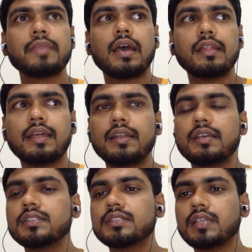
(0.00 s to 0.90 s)
and that
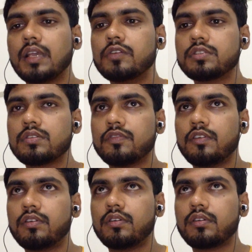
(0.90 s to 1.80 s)
is used
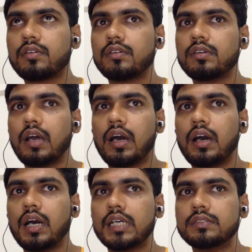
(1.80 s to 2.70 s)
for
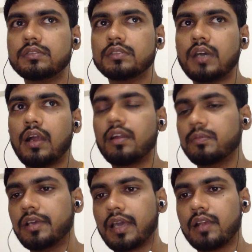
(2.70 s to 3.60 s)

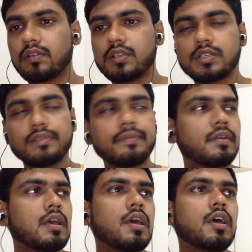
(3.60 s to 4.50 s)
RW calculation.
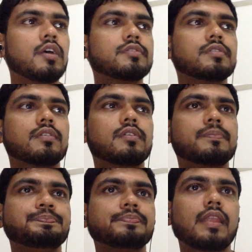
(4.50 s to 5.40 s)
So
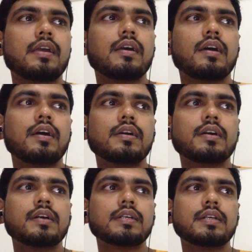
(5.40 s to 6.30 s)

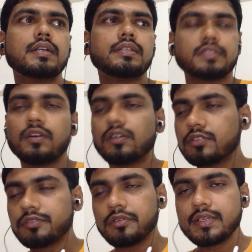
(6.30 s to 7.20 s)
it's not
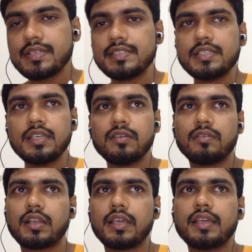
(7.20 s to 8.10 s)
so easy
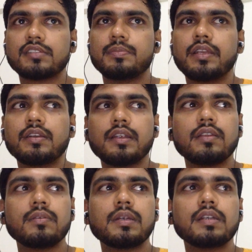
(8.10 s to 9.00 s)
what I explained right
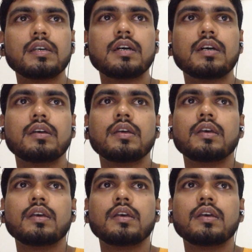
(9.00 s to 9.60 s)
now, but